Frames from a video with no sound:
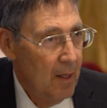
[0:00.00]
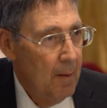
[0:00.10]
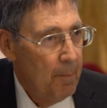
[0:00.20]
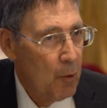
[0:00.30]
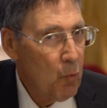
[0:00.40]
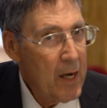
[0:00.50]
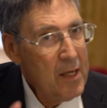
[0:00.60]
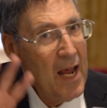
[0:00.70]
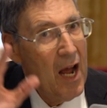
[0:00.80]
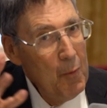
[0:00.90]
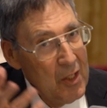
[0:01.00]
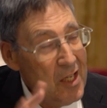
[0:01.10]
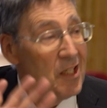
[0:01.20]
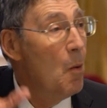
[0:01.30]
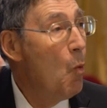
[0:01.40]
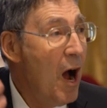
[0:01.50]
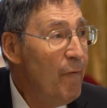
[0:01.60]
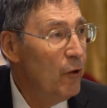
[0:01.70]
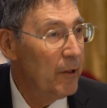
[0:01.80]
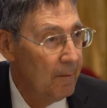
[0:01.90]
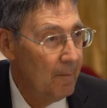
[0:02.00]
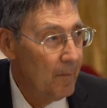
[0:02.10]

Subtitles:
But right now, we see some waffling.